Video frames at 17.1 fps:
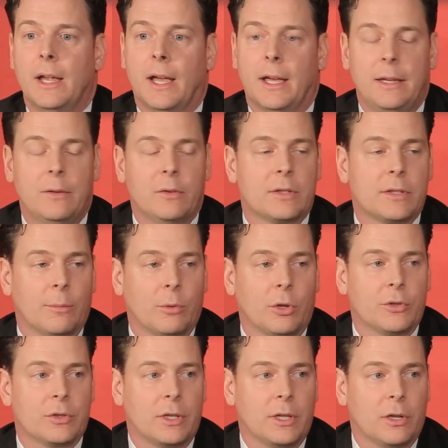and even some
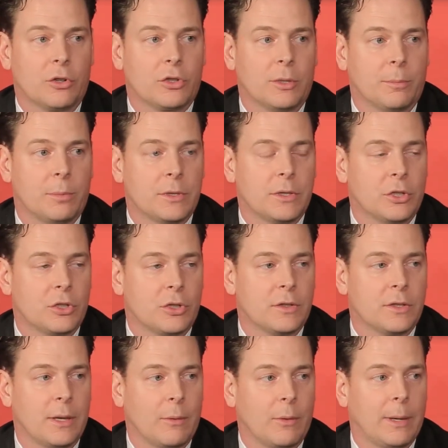of those leadership
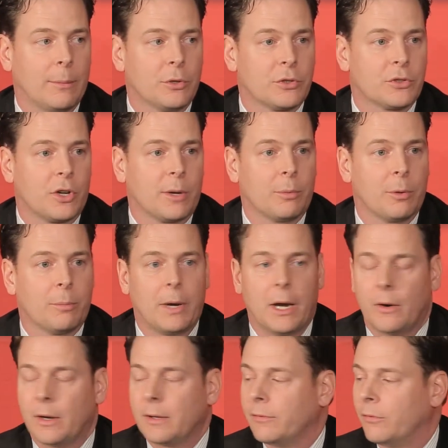positions they were able to start
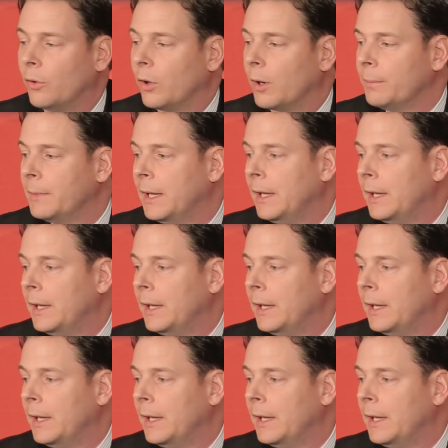preparing for.